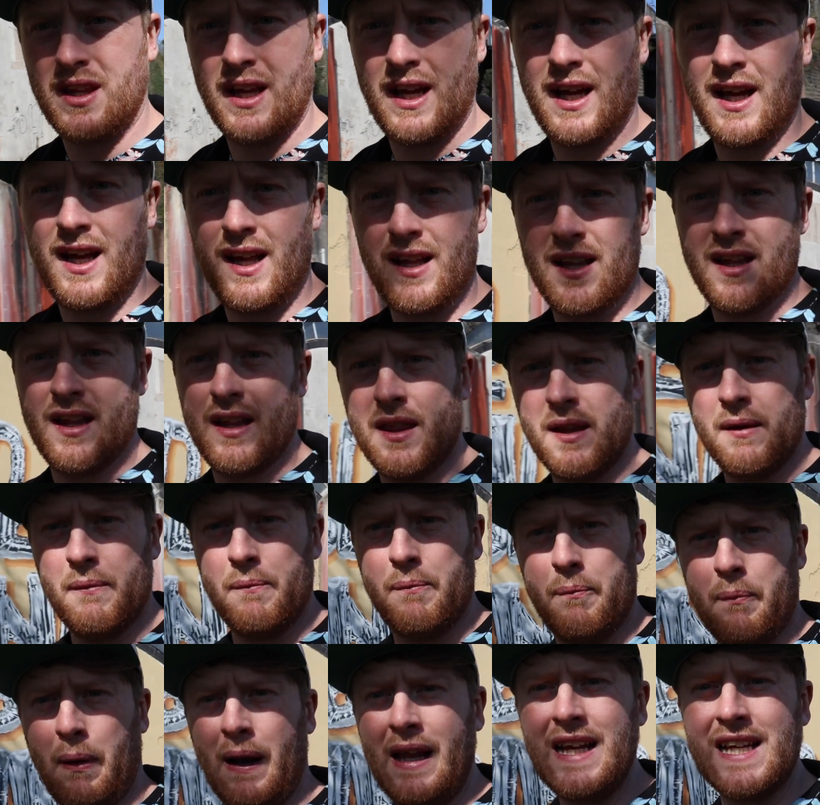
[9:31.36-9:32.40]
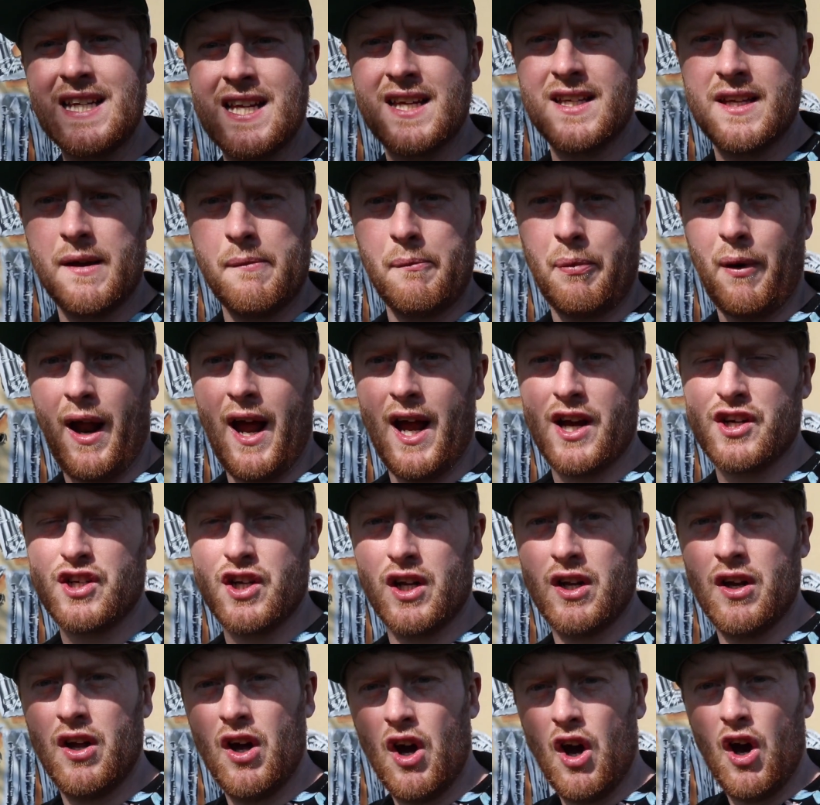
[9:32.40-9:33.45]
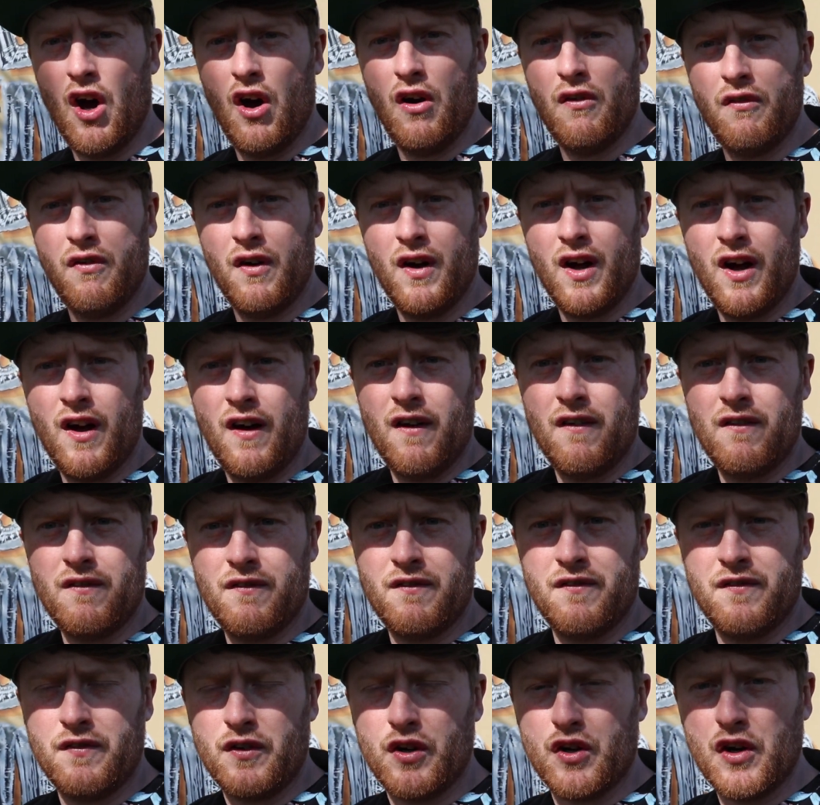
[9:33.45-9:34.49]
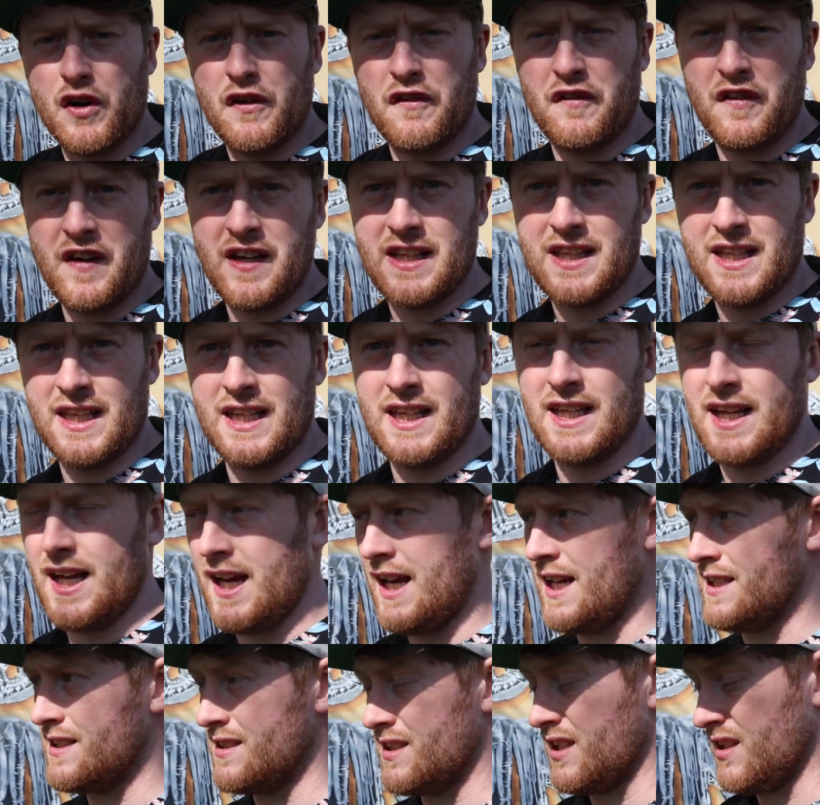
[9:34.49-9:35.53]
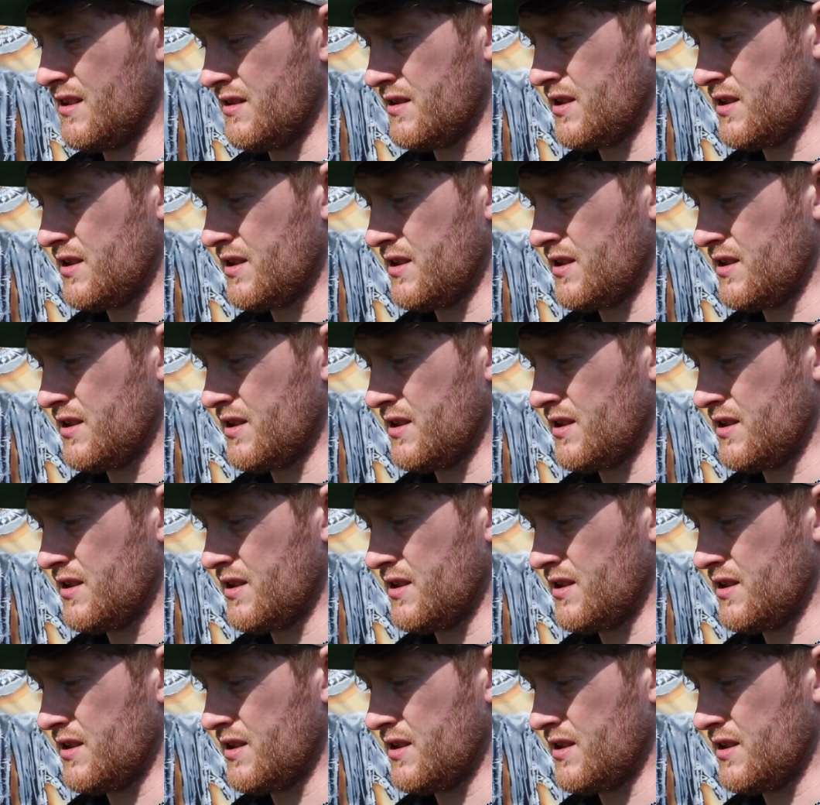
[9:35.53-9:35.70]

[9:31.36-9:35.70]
the police's impression of graffiti is.